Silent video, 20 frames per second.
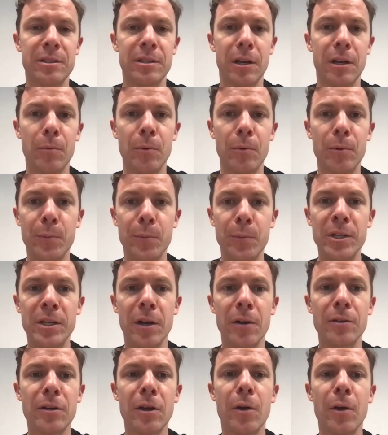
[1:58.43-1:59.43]
You know, we
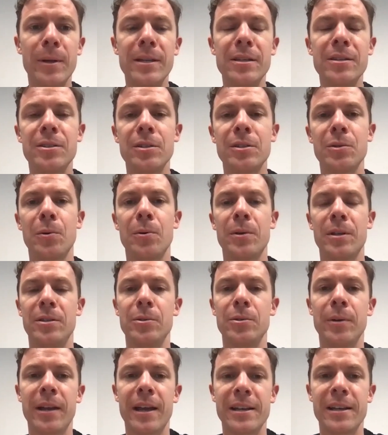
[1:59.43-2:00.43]
don't go into talking
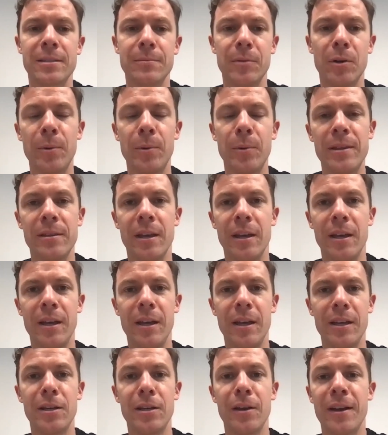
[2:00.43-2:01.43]
to a customer with,
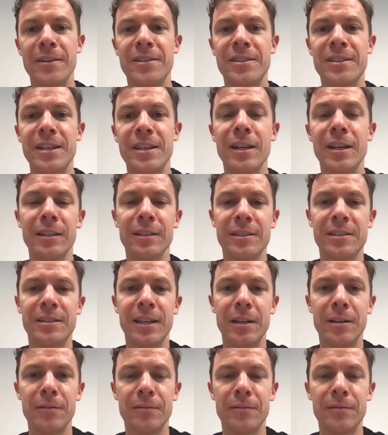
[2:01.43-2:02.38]
you know, a singular set